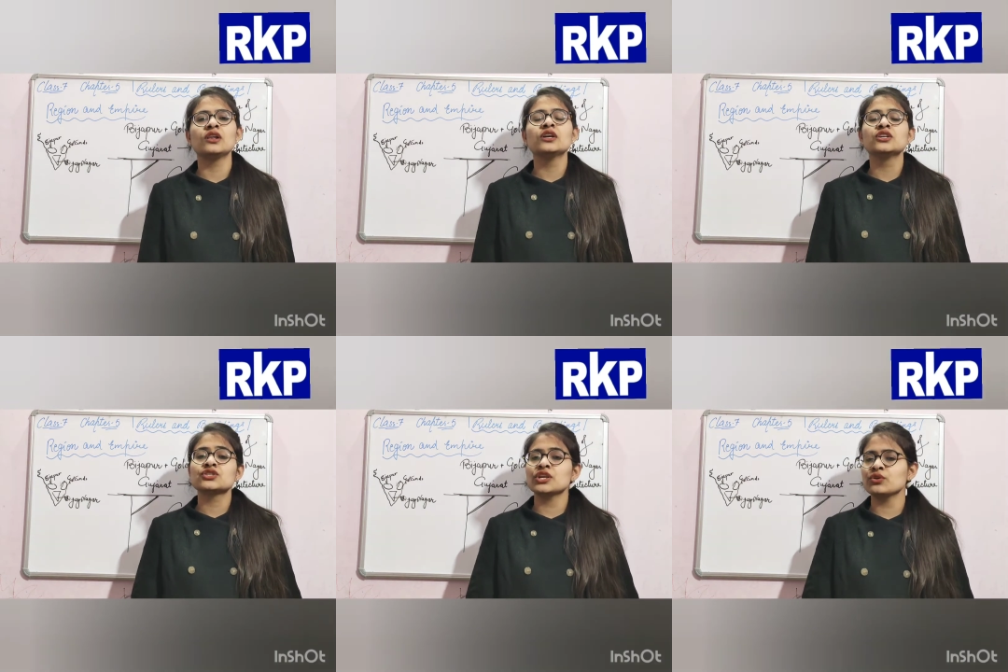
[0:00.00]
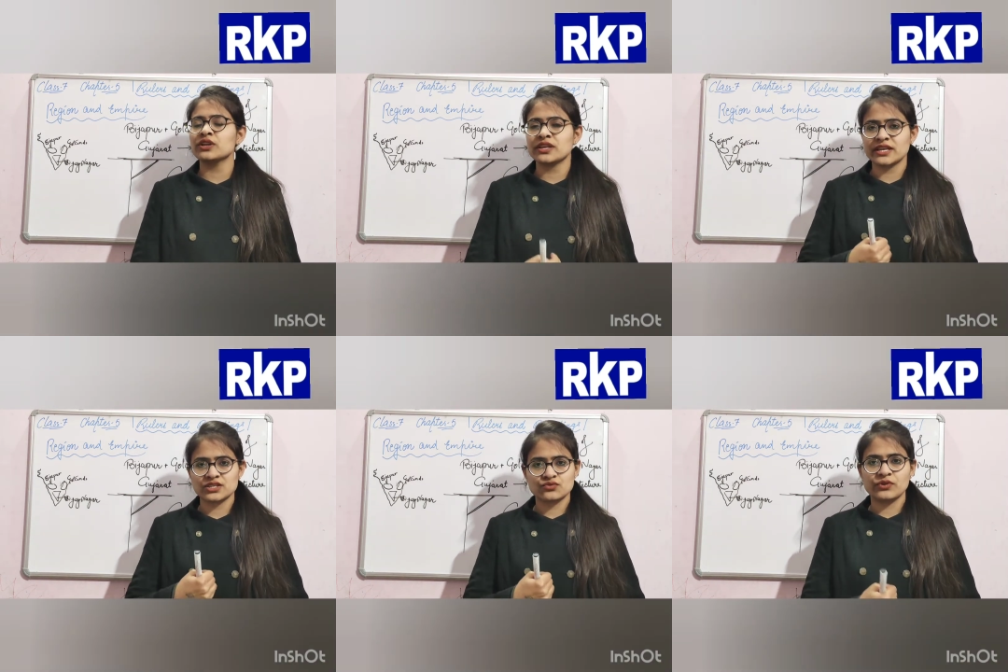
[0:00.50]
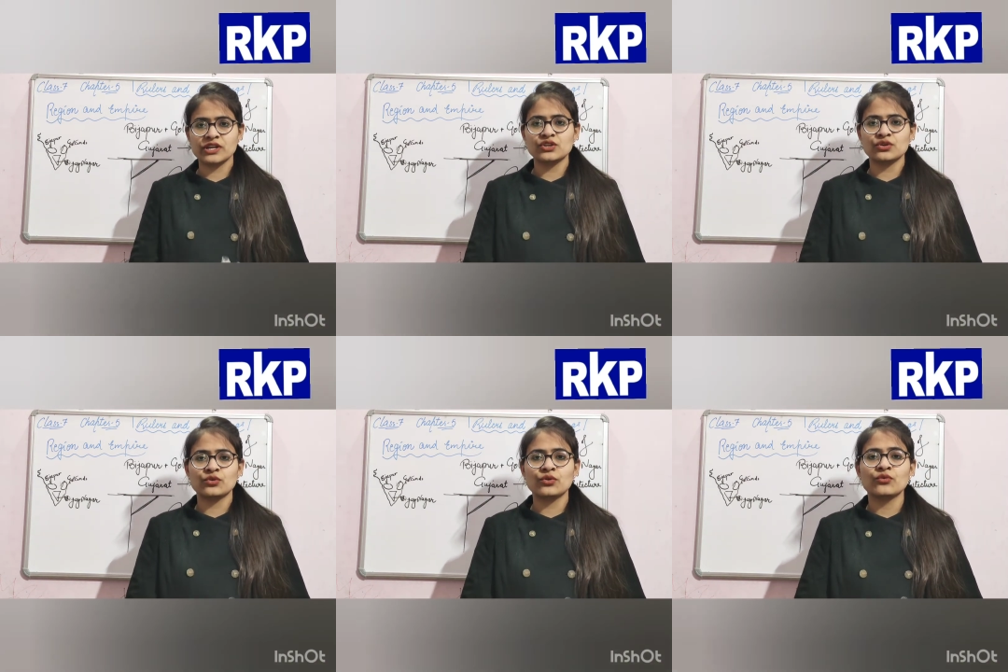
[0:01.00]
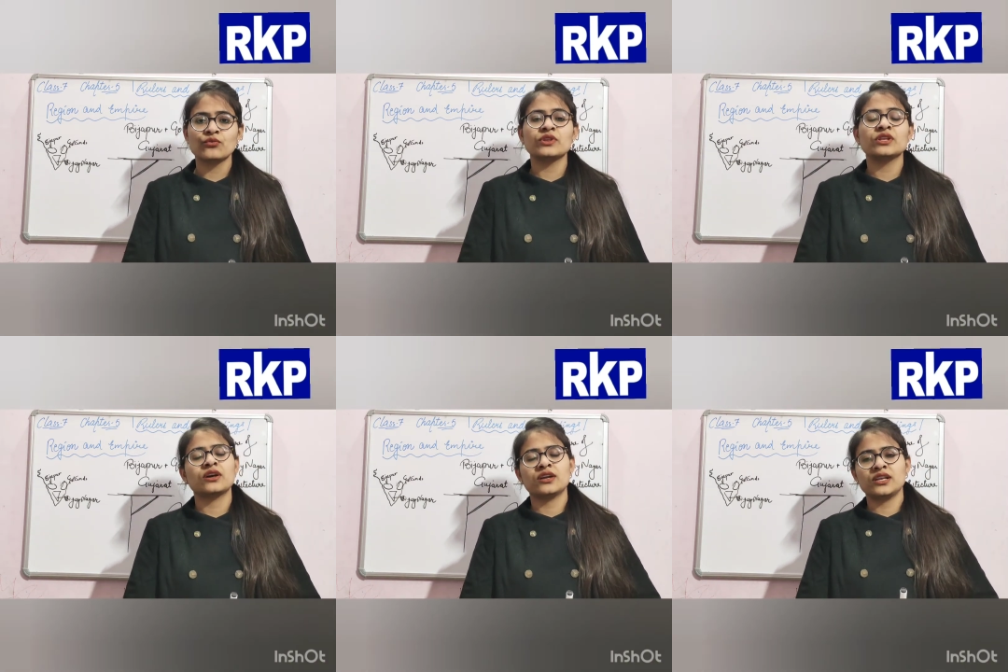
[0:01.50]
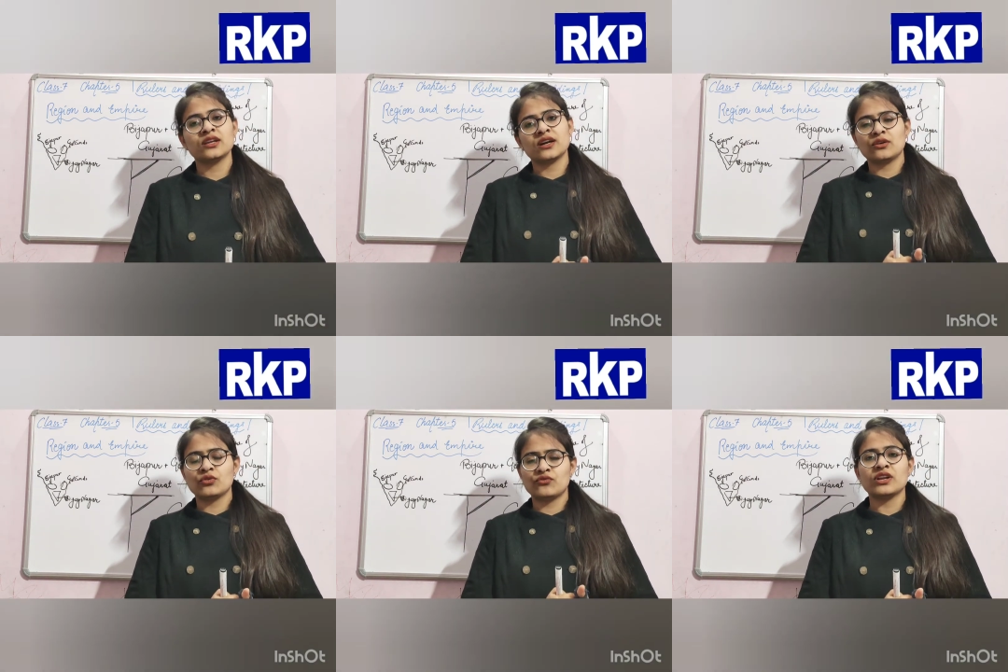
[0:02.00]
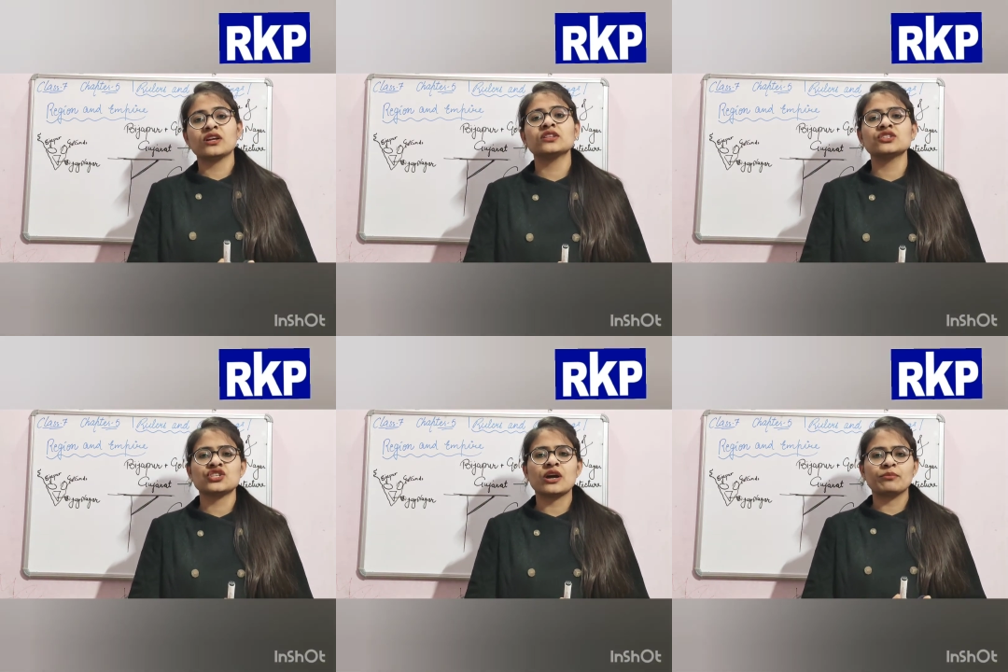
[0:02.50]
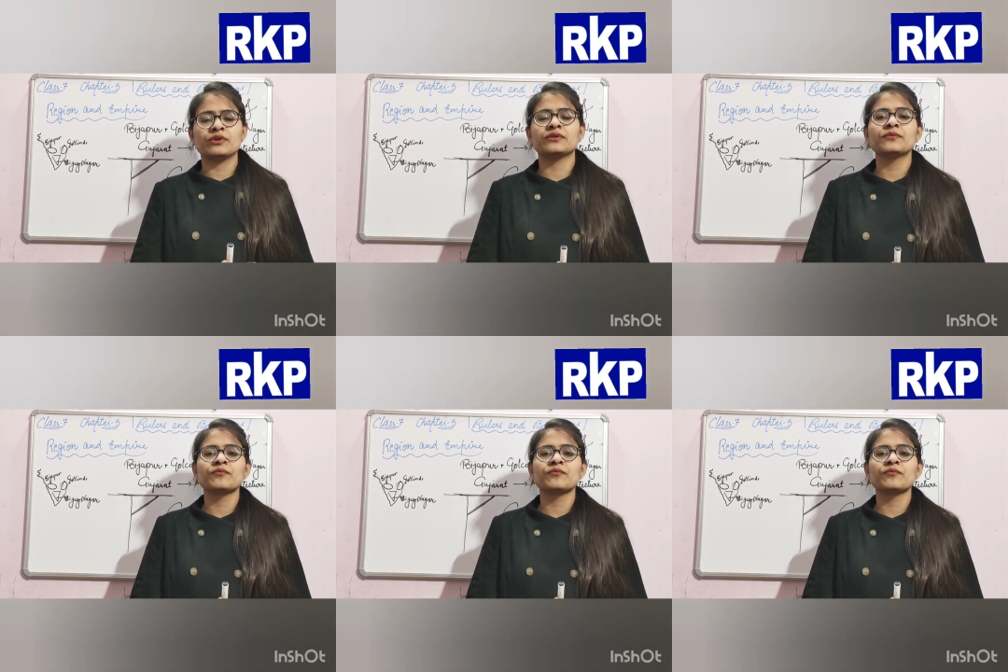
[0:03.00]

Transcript: See you in next video with of another chapter.